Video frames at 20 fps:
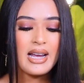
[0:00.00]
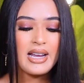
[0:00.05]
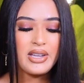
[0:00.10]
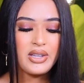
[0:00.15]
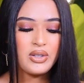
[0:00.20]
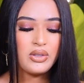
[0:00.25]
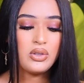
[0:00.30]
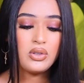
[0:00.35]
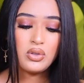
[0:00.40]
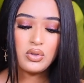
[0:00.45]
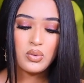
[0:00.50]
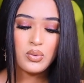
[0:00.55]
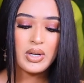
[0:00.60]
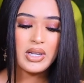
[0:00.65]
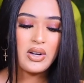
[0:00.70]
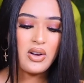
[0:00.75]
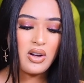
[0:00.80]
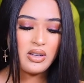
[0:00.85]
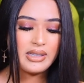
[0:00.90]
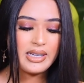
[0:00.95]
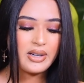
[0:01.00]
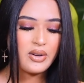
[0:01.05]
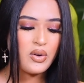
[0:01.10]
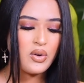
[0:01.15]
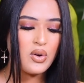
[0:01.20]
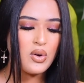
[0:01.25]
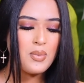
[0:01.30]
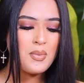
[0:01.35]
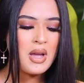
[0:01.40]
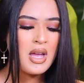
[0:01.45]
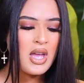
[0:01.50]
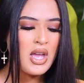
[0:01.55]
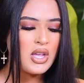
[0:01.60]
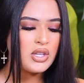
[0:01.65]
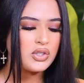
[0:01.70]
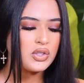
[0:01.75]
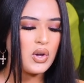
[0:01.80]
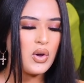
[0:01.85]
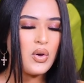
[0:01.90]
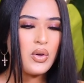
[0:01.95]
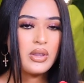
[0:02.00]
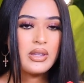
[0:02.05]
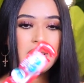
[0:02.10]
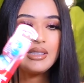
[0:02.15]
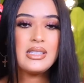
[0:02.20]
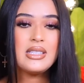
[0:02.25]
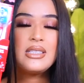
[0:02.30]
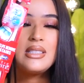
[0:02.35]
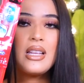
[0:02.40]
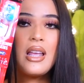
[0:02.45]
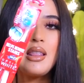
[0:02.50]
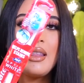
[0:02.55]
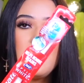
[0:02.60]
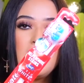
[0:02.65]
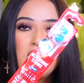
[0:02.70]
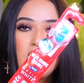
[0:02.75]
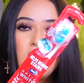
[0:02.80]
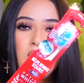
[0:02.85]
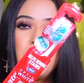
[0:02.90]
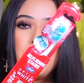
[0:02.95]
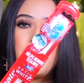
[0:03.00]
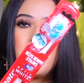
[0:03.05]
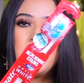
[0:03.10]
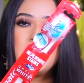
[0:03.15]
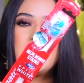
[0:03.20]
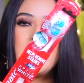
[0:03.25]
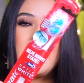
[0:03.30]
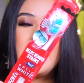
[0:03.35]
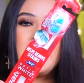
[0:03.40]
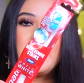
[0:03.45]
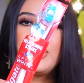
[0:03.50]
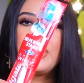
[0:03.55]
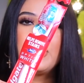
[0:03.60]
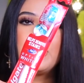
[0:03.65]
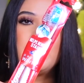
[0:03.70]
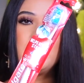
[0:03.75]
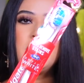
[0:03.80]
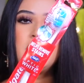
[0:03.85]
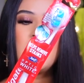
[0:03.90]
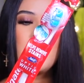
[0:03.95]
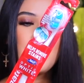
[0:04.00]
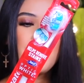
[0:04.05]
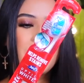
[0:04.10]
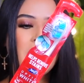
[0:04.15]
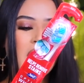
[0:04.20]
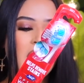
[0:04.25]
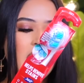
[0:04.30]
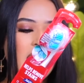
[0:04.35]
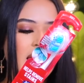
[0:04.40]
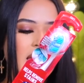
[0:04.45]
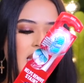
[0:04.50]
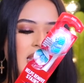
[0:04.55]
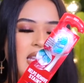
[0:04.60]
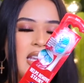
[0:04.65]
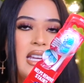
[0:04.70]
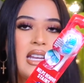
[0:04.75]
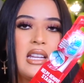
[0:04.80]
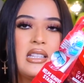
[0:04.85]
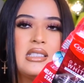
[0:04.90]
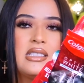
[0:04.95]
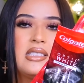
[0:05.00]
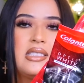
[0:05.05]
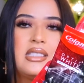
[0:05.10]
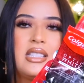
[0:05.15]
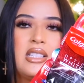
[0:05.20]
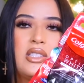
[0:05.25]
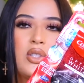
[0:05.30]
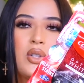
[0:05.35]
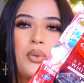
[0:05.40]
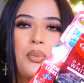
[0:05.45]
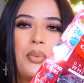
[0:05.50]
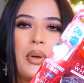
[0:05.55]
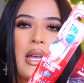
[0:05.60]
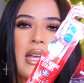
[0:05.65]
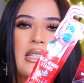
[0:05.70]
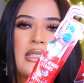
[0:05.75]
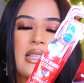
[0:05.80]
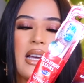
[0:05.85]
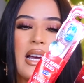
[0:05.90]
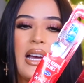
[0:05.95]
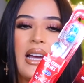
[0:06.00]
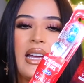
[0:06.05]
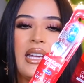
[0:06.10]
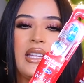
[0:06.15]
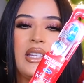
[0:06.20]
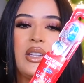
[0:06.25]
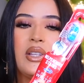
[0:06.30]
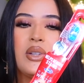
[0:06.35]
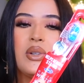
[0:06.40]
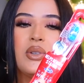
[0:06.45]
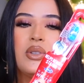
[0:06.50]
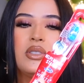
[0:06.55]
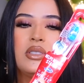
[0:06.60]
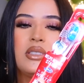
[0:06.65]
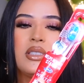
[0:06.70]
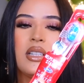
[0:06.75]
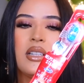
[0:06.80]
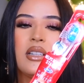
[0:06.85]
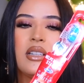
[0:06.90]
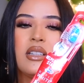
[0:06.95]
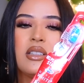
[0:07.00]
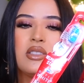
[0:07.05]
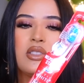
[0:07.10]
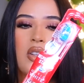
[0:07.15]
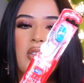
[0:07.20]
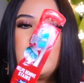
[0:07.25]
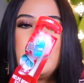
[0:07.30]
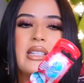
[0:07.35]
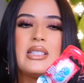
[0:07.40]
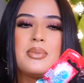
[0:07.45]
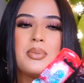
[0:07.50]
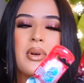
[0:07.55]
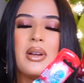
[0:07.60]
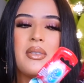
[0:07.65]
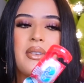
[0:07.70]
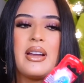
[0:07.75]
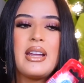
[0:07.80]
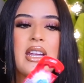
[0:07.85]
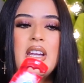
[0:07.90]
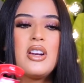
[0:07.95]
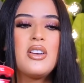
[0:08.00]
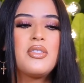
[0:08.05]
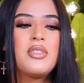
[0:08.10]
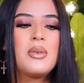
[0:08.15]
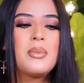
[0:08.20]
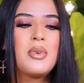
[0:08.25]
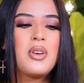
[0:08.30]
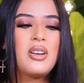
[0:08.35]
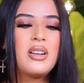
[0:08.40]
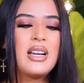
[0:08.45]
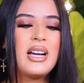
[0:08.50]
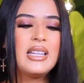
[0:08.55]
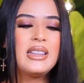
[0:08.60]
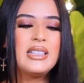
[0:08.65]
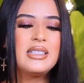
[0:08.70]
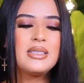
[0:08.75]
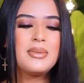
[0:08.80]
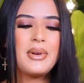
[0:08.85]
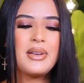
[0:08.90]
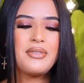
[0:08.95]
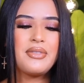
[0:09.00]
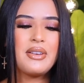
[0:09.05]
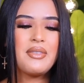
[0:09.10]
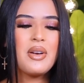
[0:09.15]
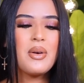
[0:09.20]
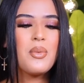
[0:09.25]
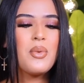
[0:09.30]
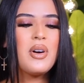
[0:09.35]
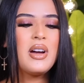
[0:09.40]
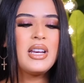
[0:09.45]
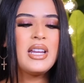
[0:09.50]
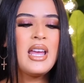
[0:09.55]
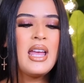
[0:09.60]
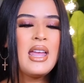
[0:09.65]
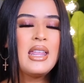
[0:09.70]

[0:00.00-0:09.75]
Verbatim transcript: I do it all at home. So this is the toothbrush I use, and then this is the toothpaste I use so this brand right here from Colgate, it's my favorite one.